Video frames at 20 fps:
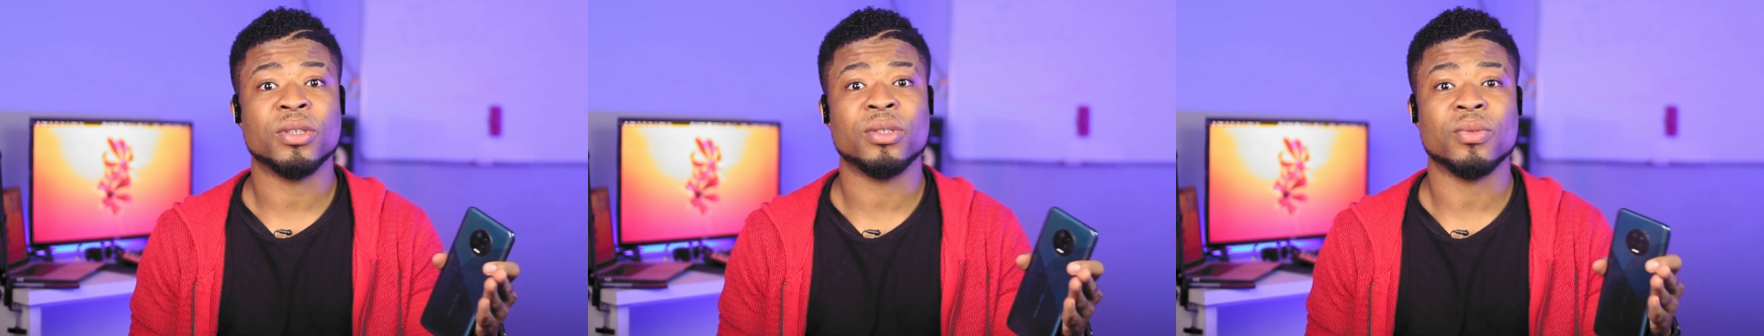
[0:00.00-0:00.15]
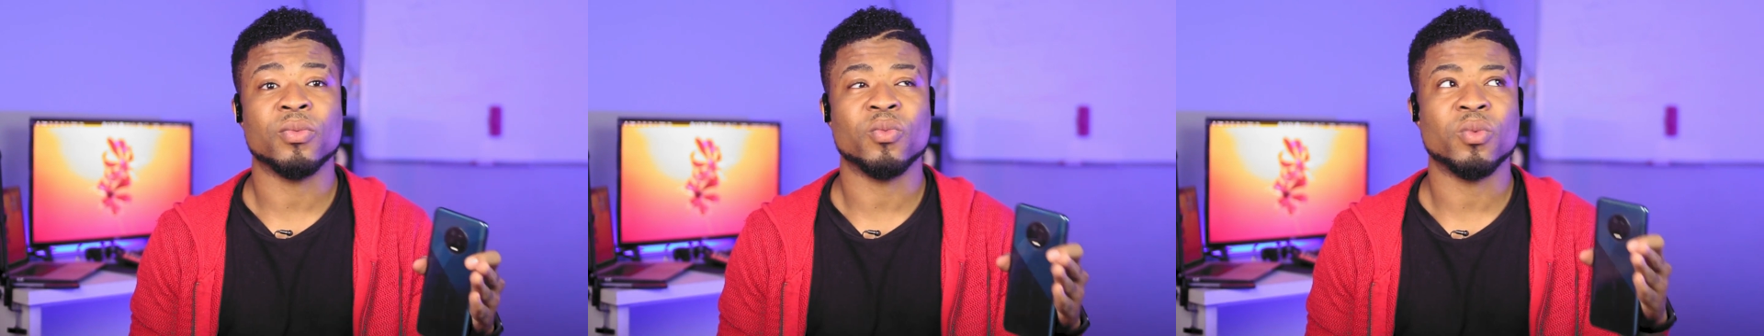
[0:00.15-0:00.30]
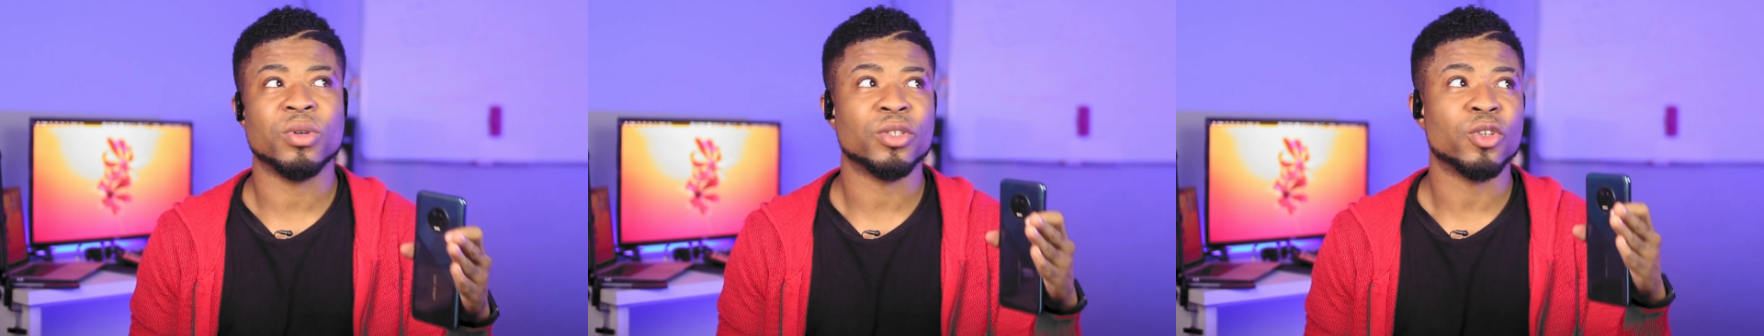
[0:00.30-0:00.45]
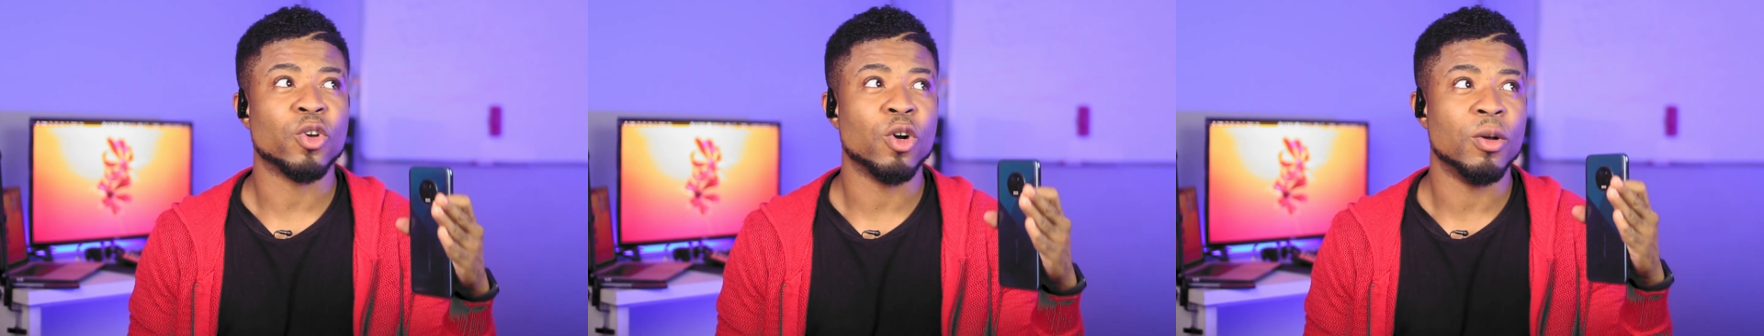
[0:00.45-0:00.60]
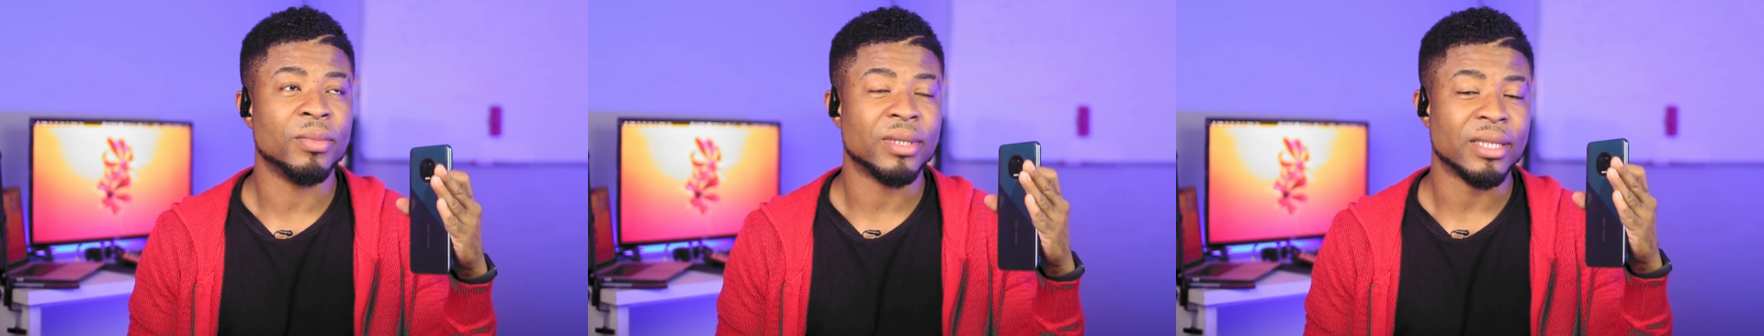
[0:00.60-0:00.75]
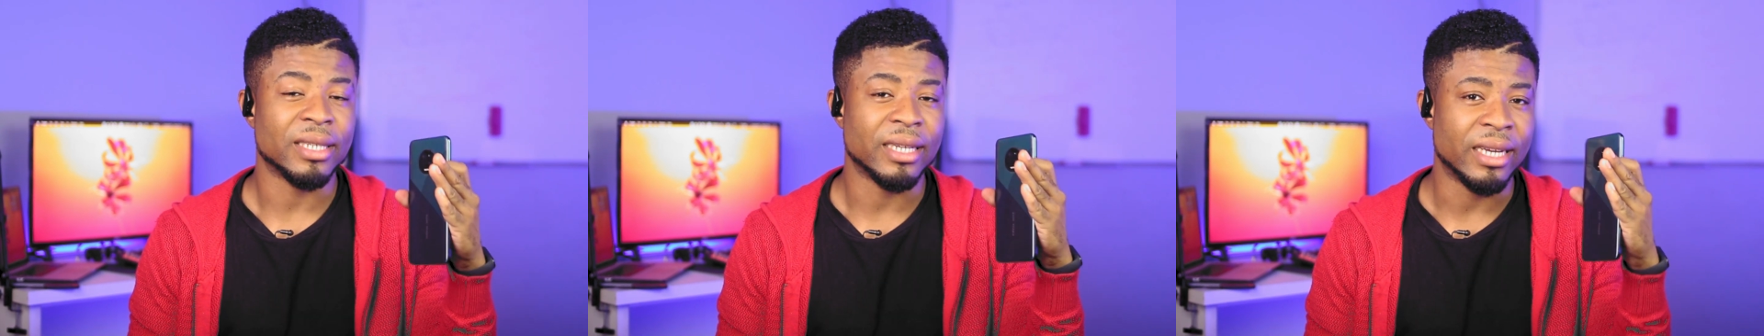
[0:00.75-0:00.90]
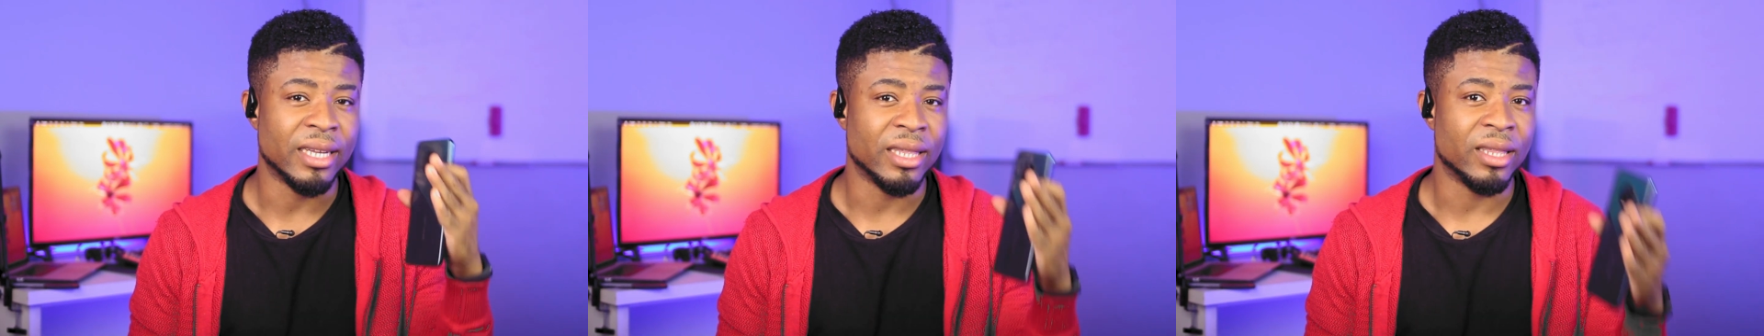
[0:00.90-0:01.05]
to what
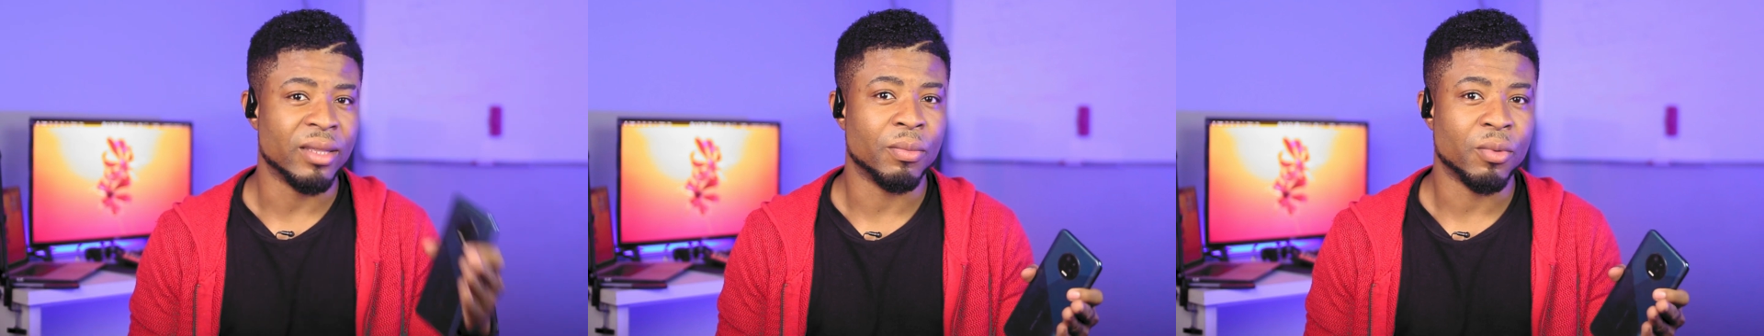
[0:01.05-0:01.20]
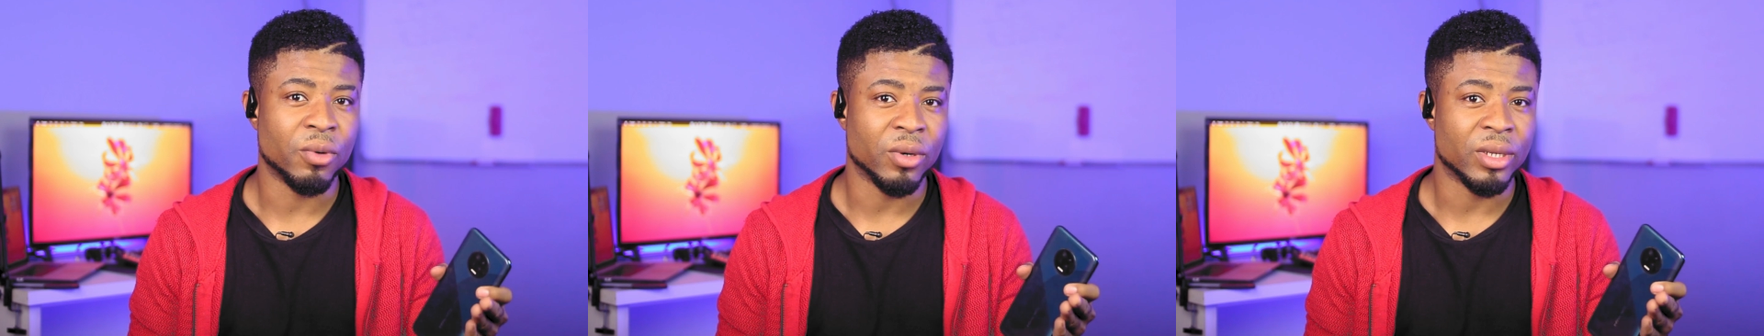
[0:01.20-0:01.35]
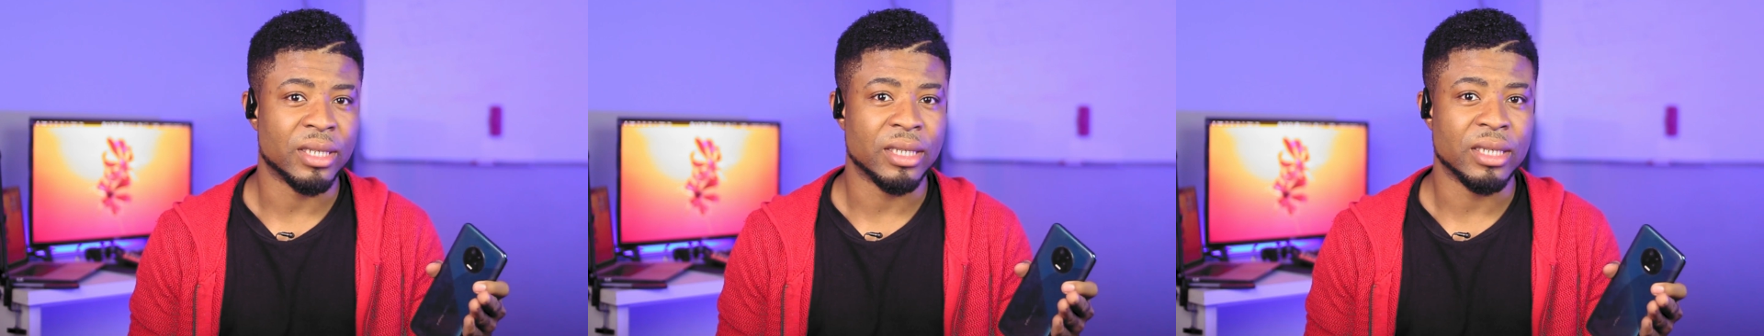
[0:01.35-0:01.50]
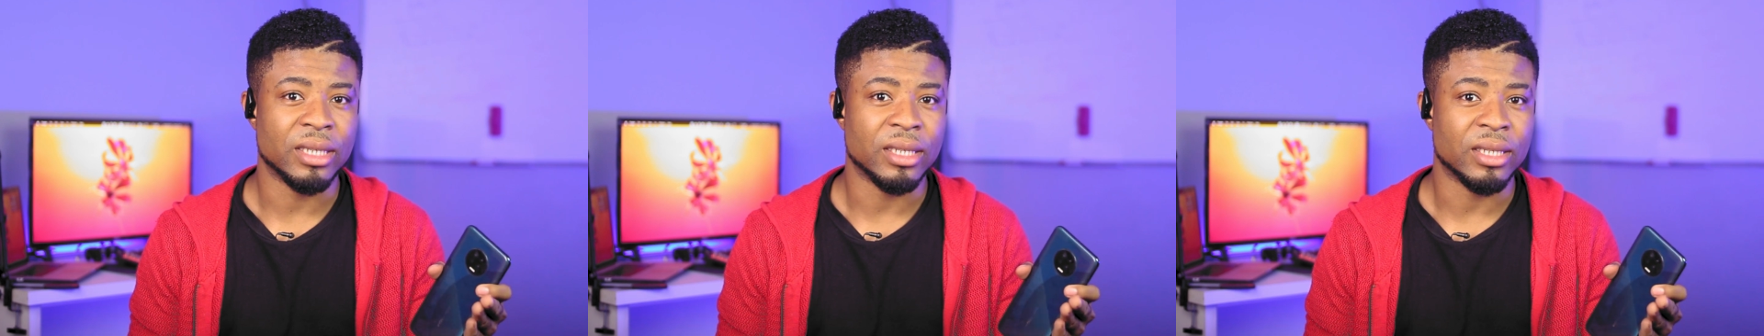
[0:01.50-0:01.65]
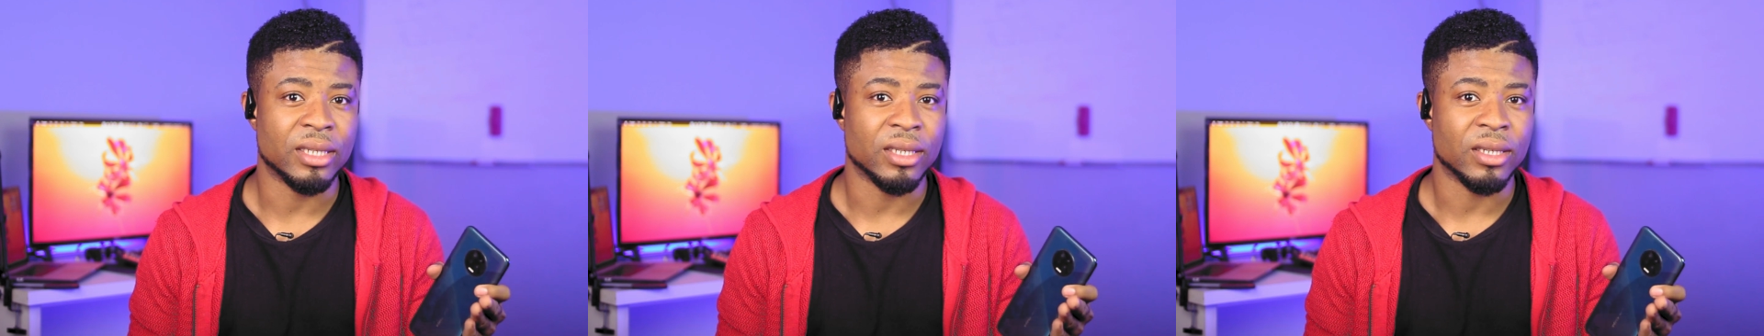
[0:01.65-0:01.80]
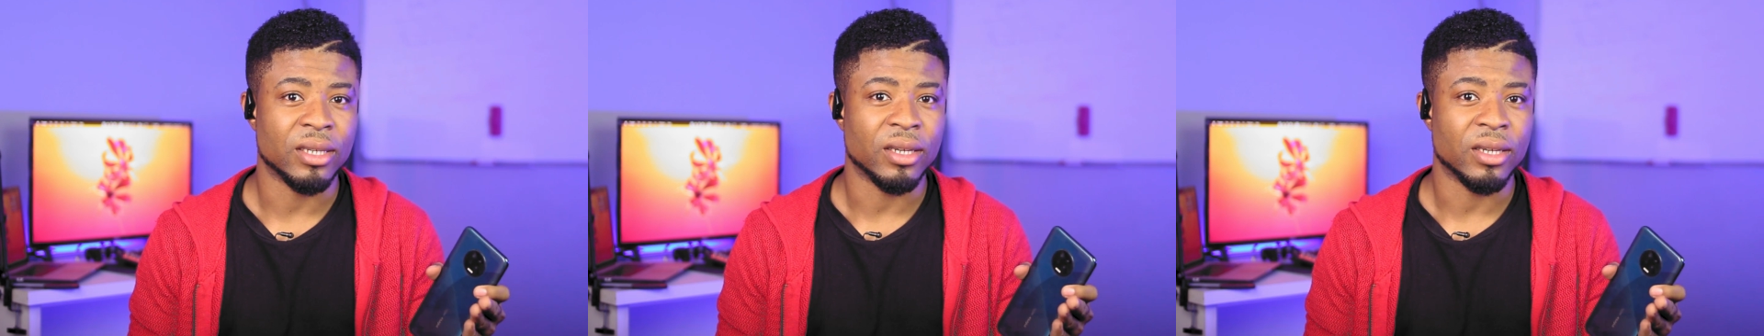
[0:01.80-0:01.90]
comes in the boxes.